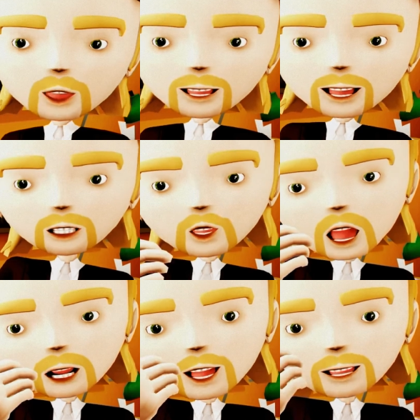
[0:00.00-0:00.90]
That is
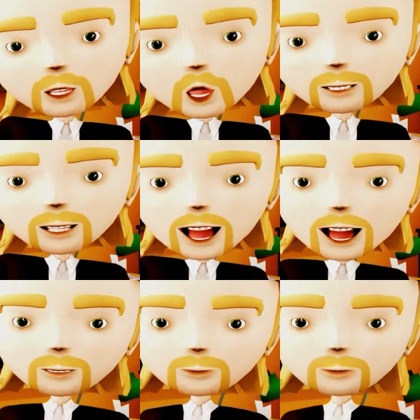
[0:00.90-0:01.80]
such a great
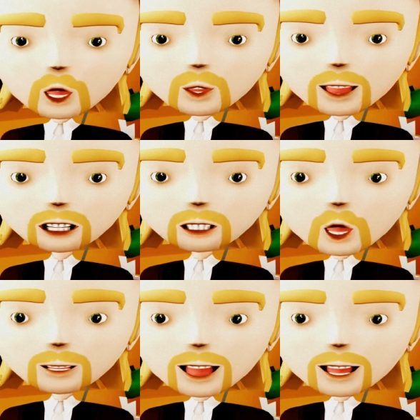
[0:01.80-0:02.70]
idea. I will
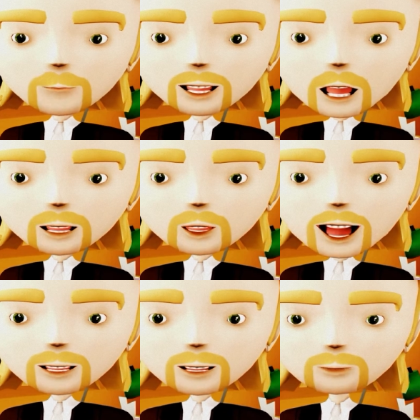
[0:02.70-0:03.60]
certainly implement that.